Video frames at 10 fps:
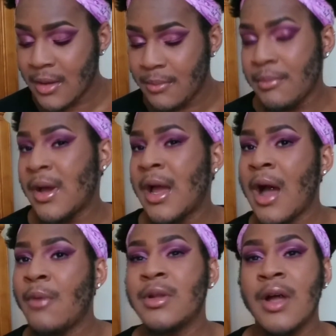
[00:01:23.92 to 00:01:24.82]
But
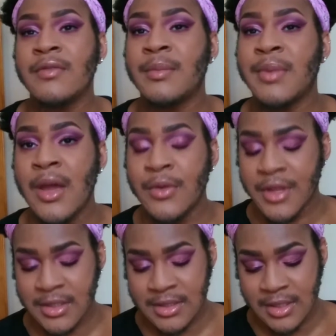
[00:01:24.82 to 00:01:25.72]
I would love to play with
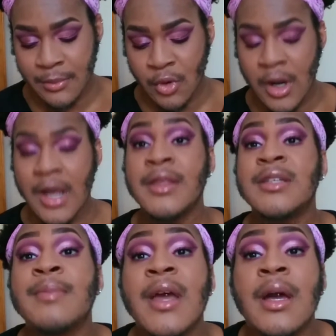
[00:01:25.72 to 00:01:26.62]
it some more in
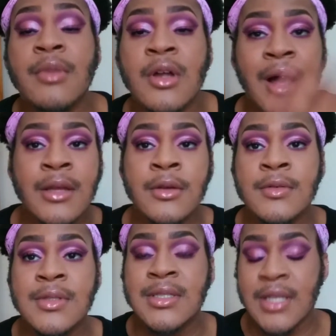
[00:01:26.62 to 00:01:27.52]
this makeup look. I
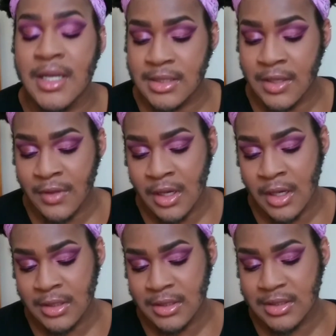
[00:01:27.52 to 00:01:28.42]
use 6 of
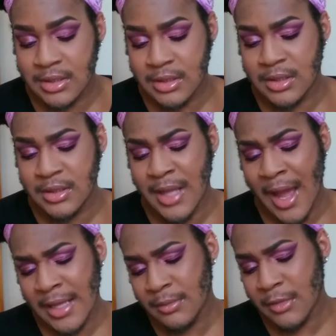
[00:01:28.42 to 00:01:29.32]
the
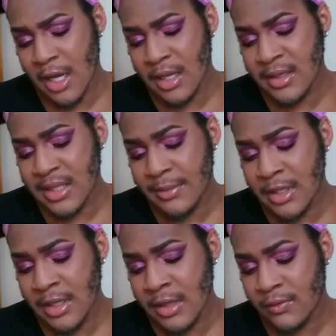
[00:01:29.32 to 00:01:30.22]
9 colors, I
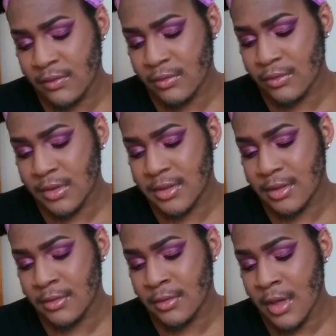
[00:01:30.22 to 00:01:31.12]
believe. 1,
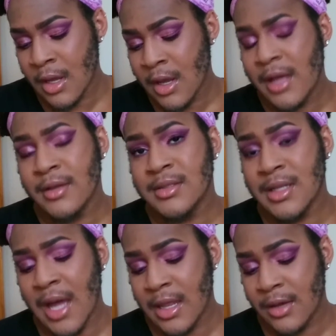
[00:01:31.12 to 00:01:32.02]
2. I use a
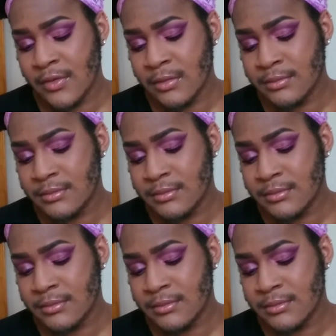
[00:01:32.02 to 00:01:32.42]
lot of them.